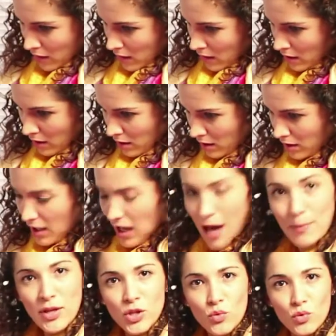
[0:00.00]
How
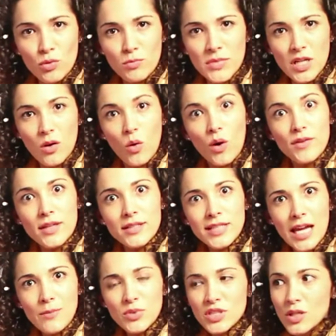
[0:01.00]
about the room decor, the
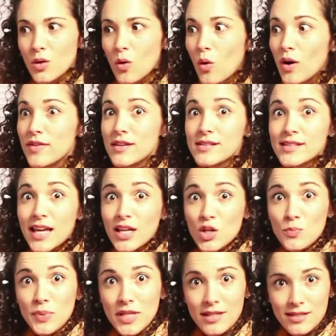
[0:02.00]
table decor, the
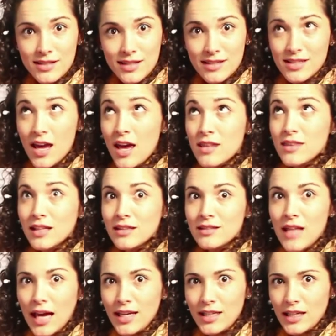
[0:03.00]
centerpieces, the
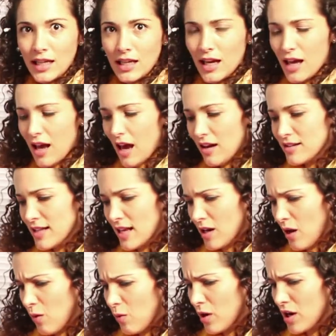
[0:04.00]
lighting? How does
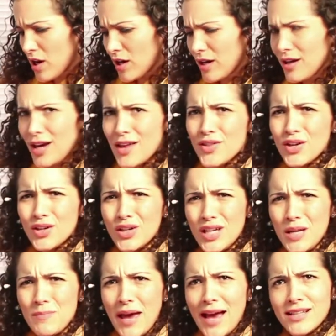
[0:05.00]
that all work? The
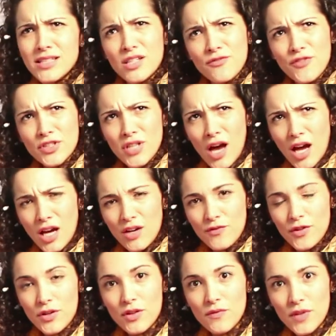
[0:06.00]
goodie bags, the
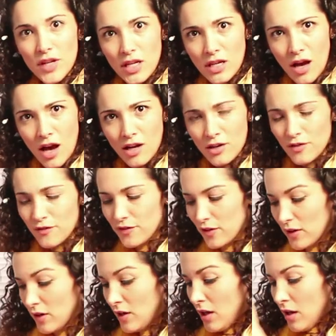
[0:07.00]
photographer, the
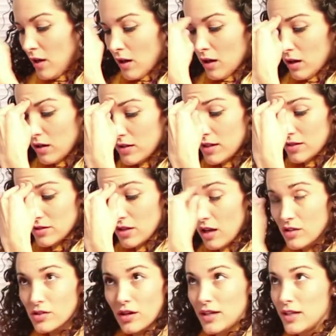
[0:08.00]
videographer. This is
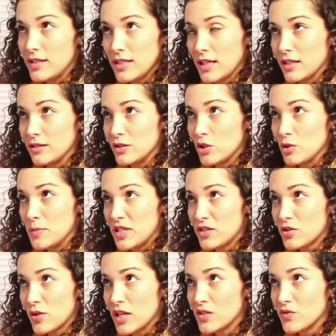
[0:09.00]
all starting to get a little bit
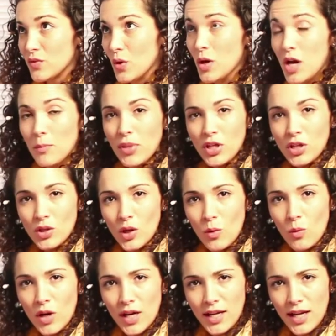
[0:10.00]
stressful. But you
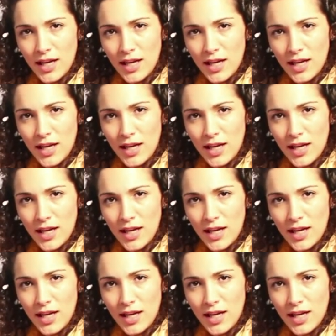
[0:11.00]
know what?